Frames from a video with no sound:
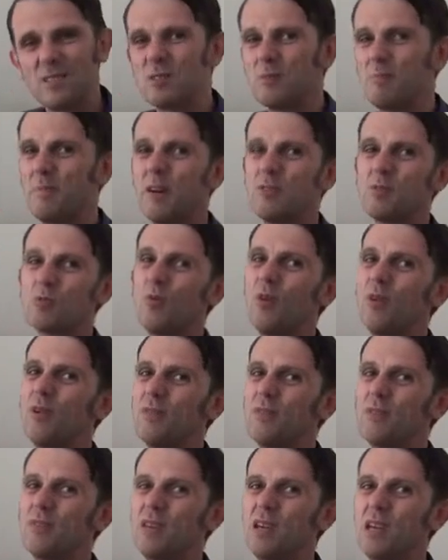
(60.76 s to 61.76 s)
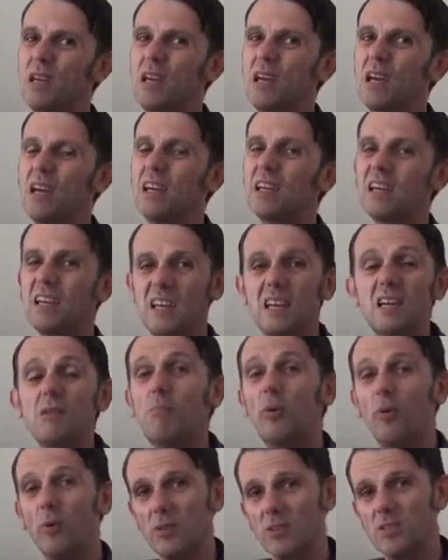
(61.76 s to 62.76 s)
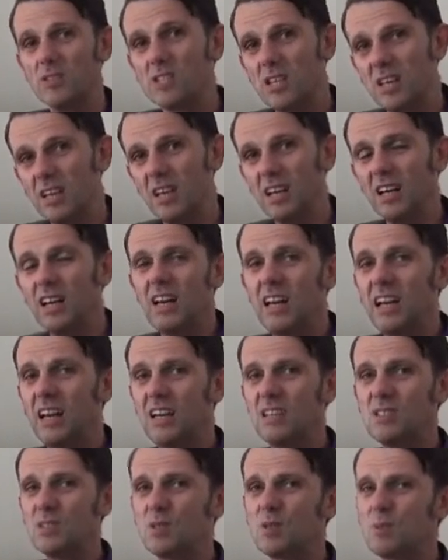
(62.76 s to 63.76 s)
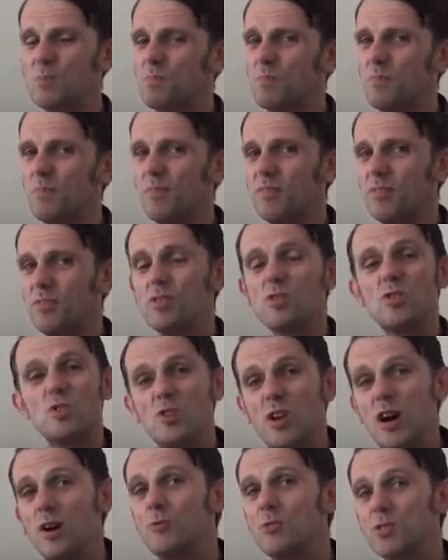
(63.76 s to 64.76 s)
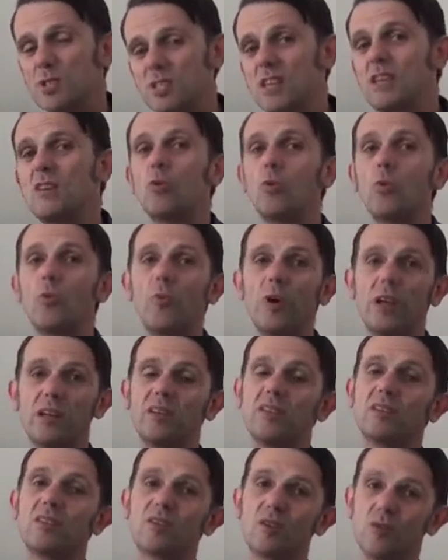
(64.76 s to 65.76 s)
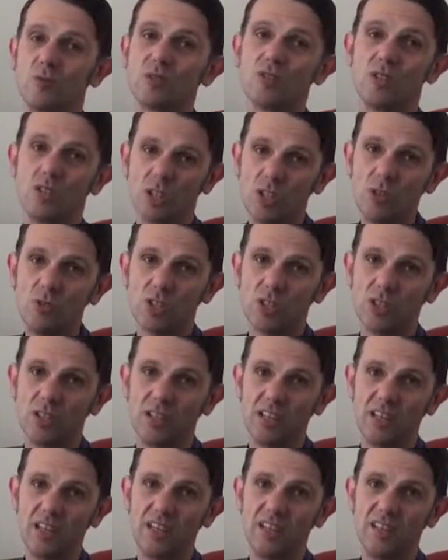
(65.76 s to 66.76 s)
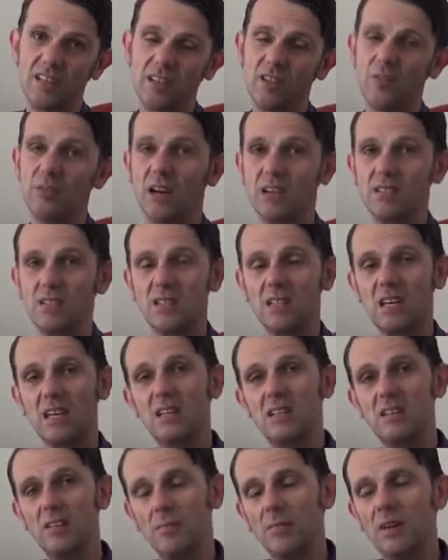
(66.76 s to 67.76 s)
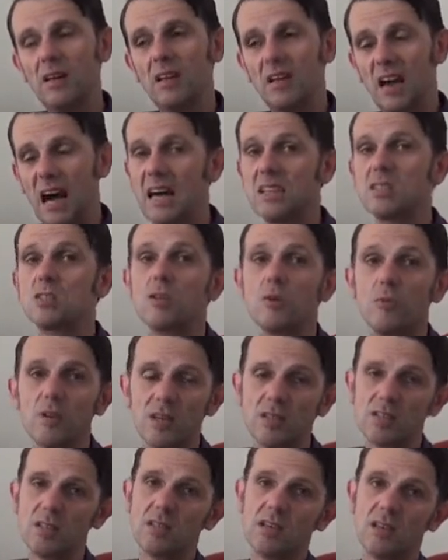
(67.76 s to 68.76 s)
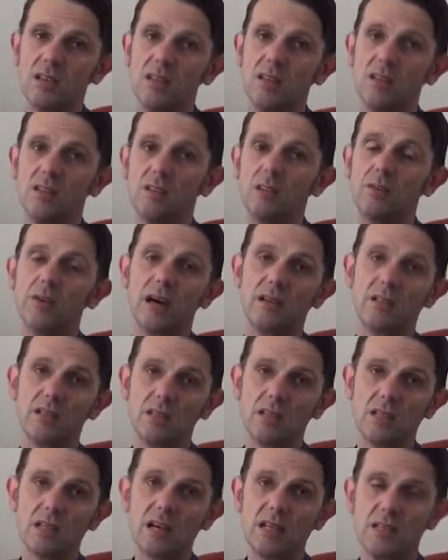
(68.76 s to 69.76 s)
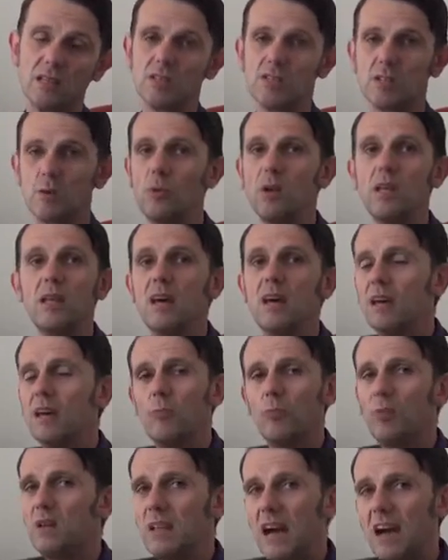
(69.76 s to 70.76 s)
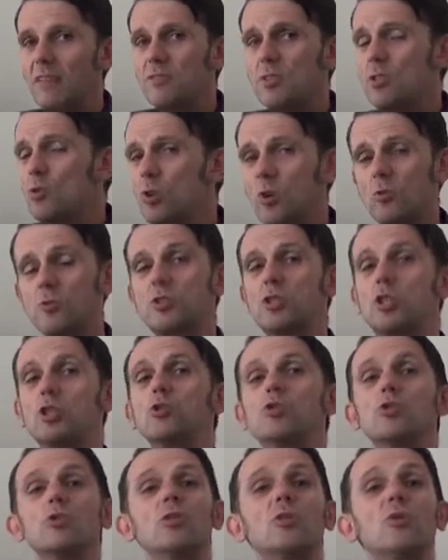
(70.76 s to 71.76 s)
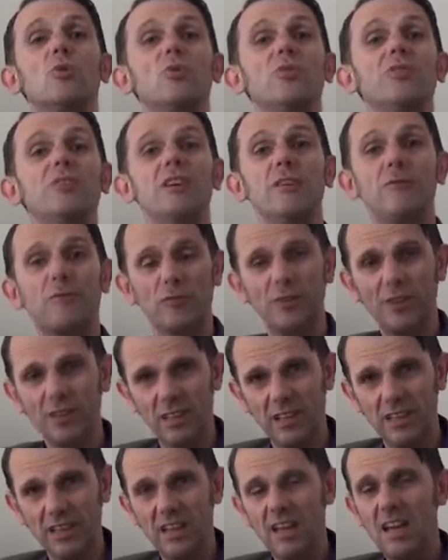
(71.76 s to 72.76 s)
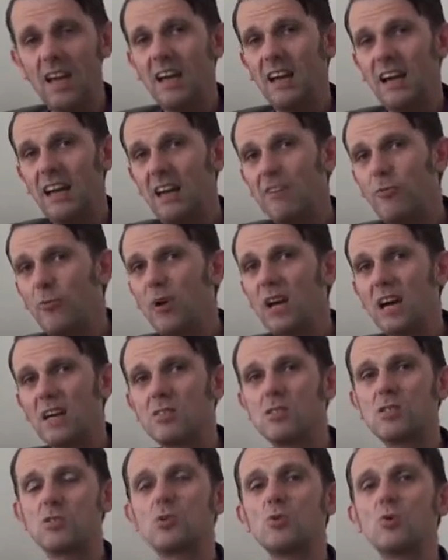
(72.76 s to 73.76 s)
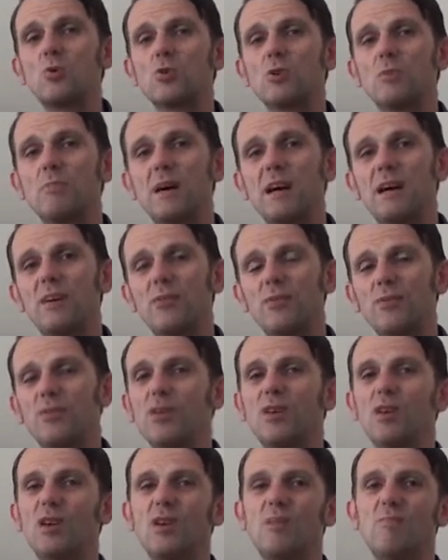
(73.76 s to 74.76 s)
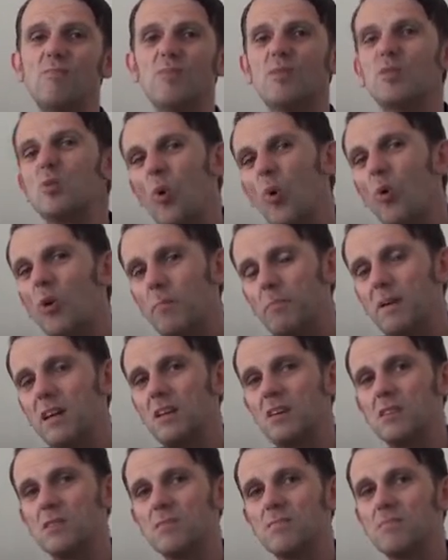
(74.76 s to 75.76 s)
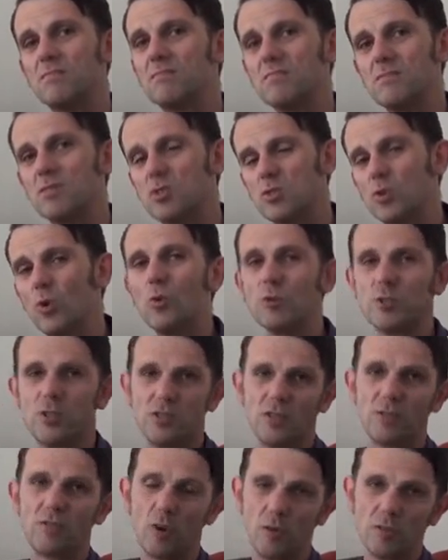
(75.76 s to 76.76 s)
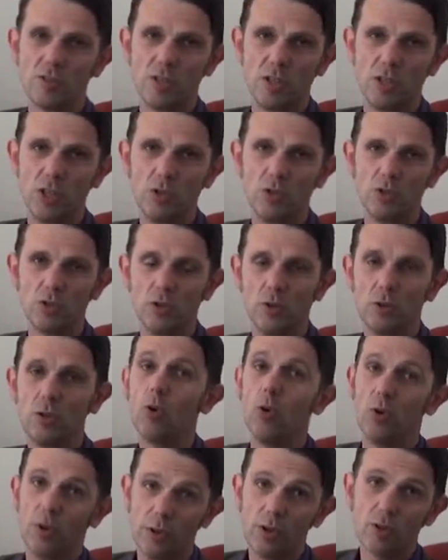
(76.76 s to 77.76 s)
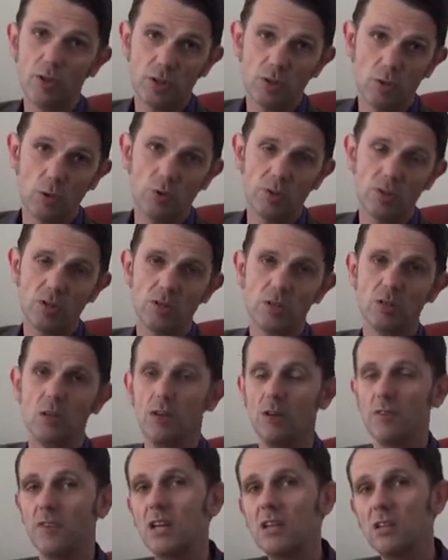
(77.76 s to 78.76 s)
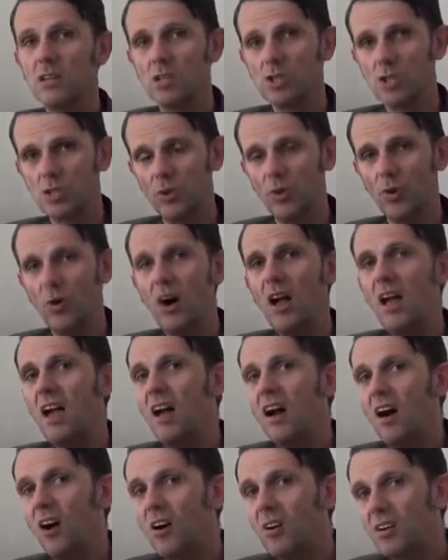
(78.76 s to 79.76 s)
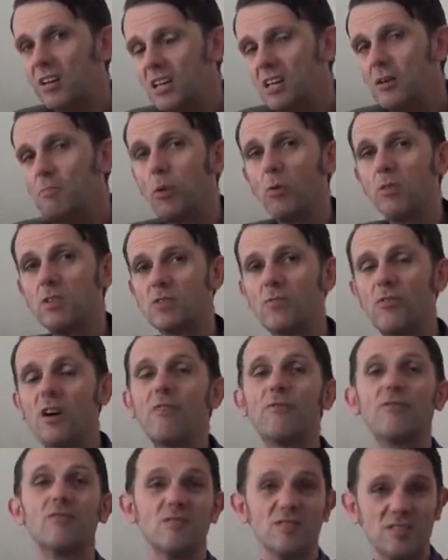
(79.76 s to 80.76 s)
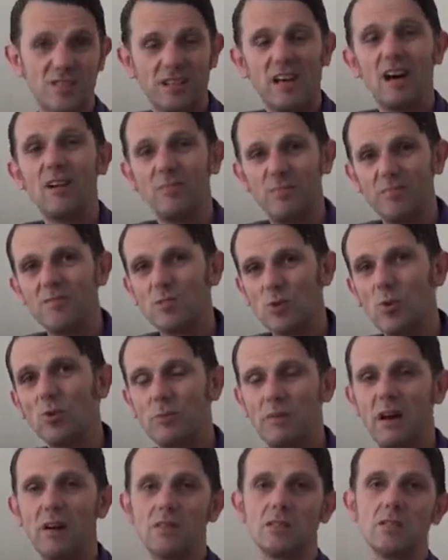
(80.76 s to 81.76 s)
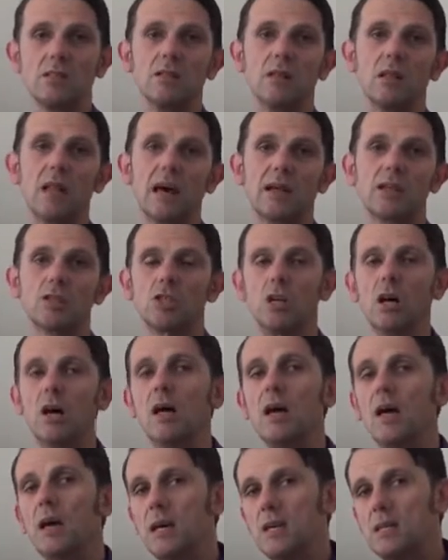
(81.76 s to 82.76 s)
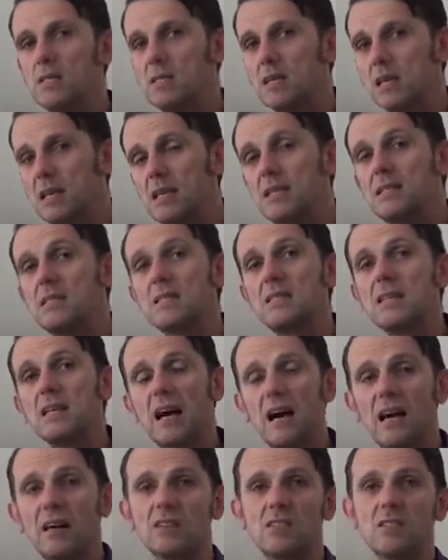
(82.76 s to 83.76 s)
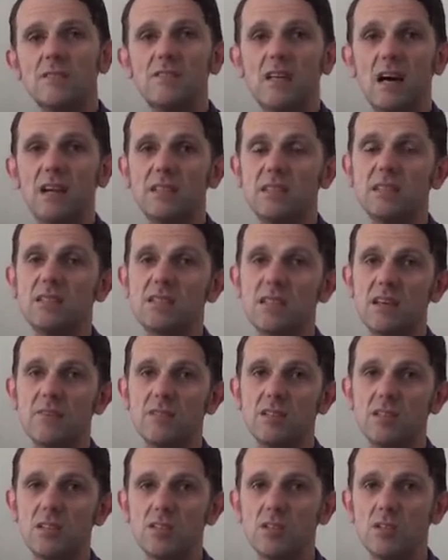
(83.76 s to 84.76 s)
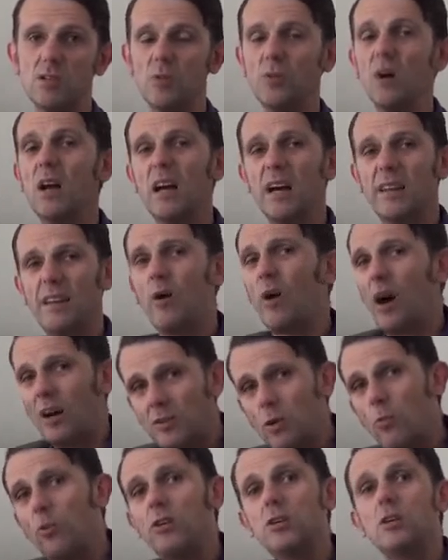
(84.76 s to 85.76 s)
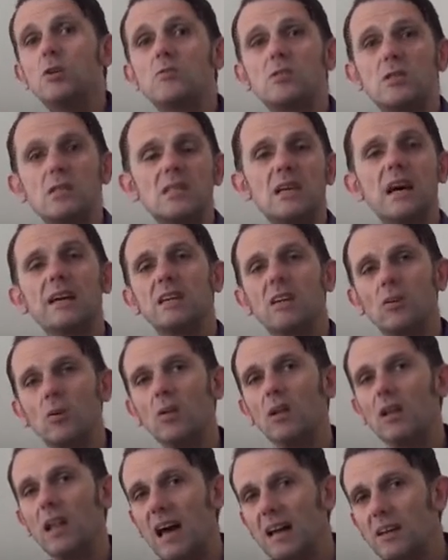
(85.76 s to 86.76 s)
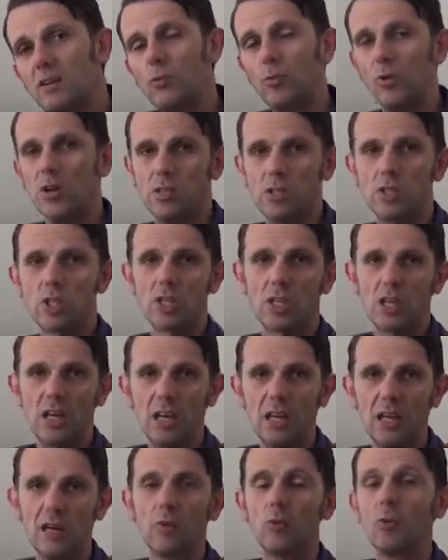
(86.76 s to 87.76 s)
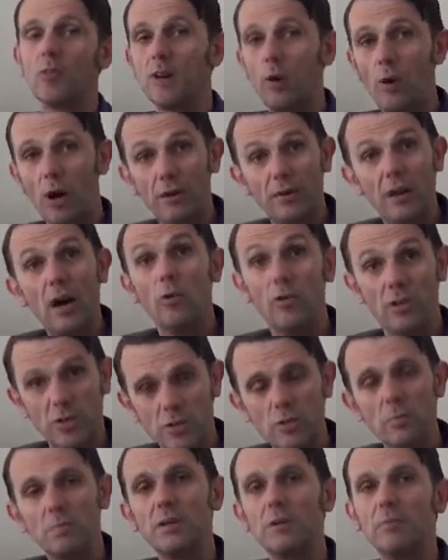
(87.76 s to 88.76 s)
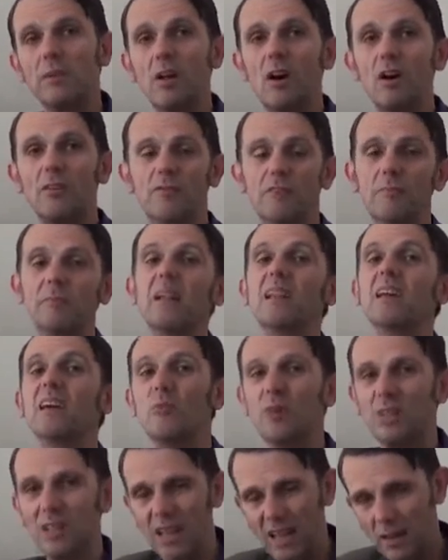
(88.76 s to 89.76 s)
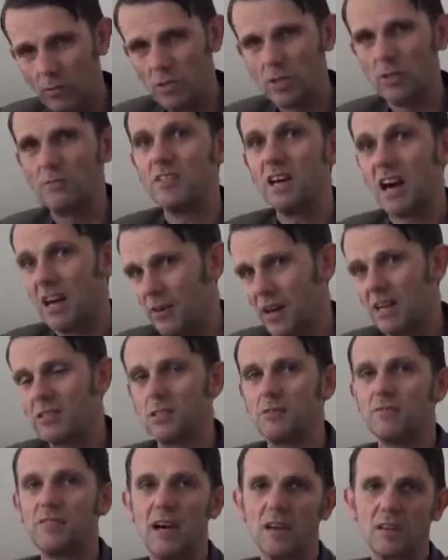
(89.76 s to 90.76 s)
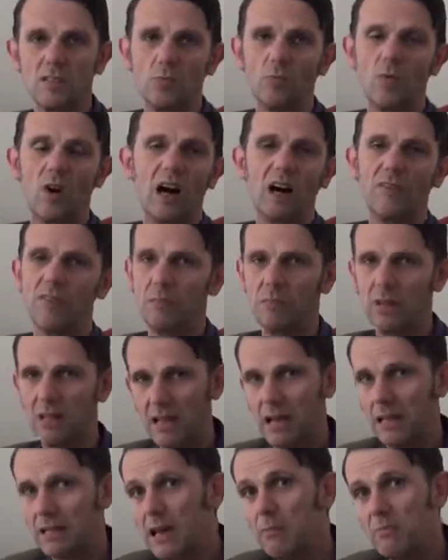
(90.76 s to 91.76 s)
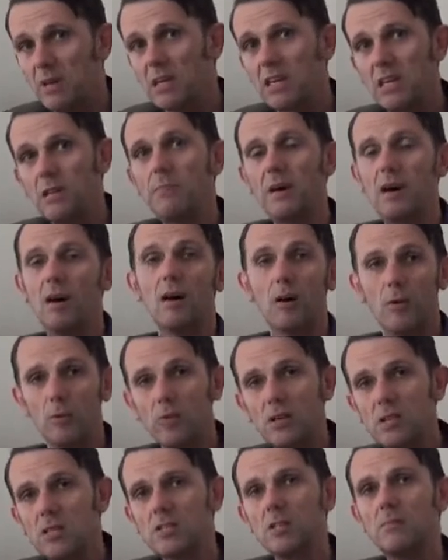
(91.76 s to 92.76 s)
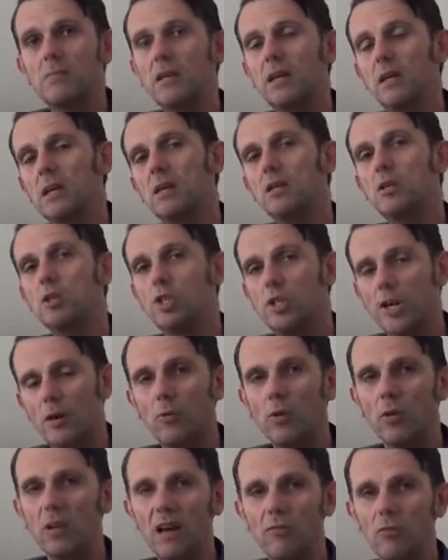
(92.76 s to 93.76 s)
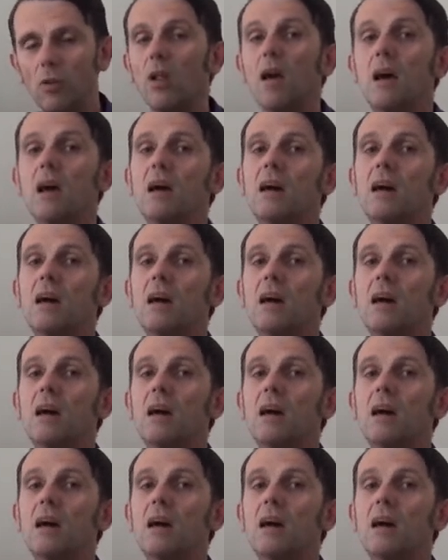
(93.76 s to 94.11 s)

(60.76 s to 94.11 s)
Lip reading: I suppose one of the key points here is there's no single written constitution in the United Kingdom as there is in the United States. So we have to do constitutional law differently. If we had to talk about the European sources of constitutional law and thus sources of English law, our key point of reference, and I'll talk about this in the lecture, is the EC Act of 1972. Now, I don't want to use the technical language here, although I know that some people are familiar with the language of direct effect and what have you, but let me keep it at a reasonably general level.